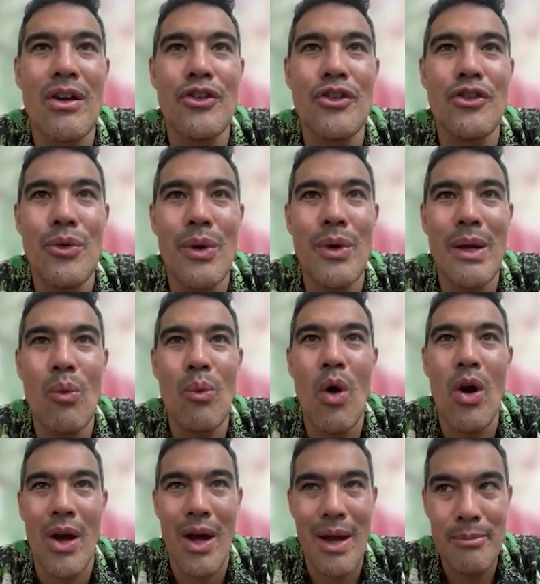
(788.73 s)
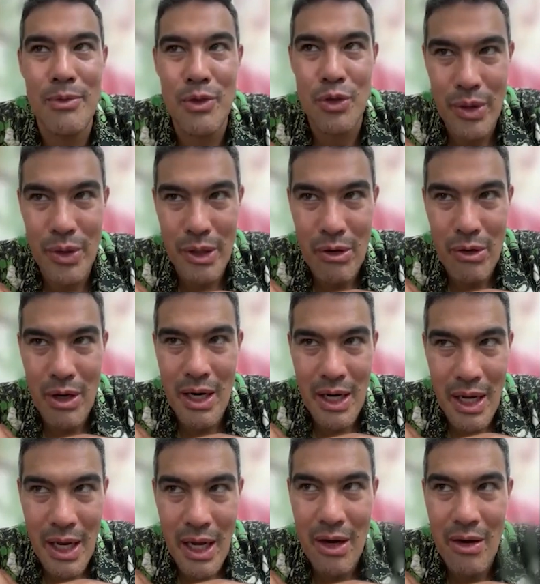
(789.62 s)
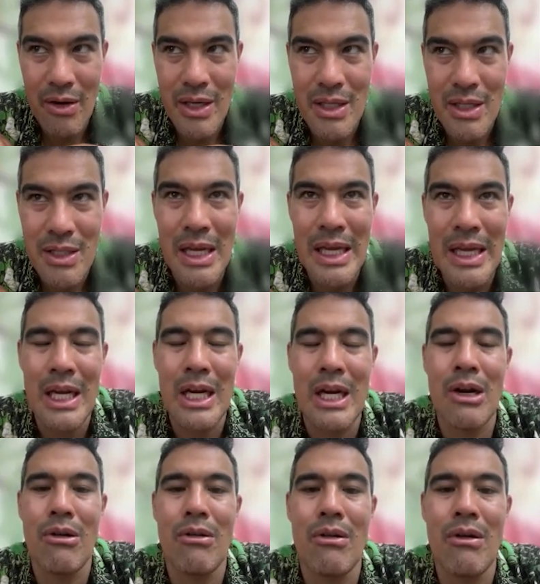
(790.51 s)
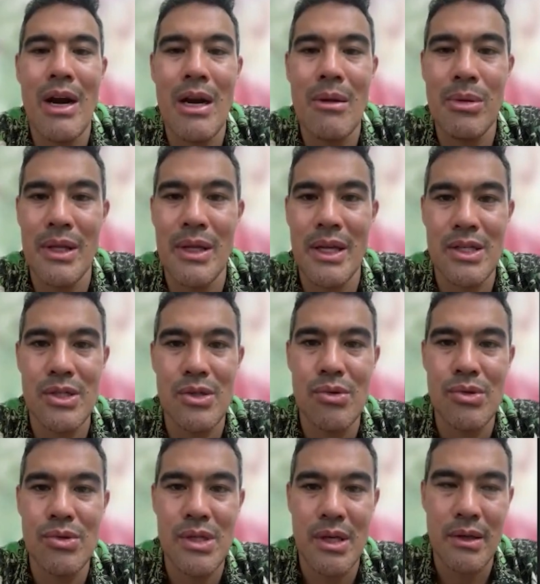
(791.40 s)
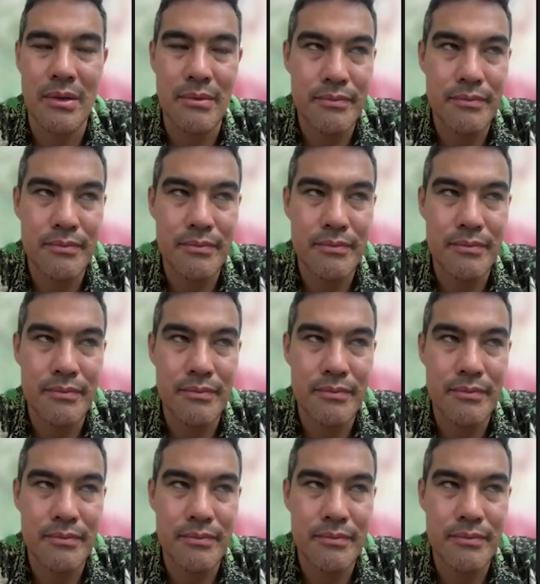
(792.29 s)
doing what I'm doing right now is incredibly exhausting.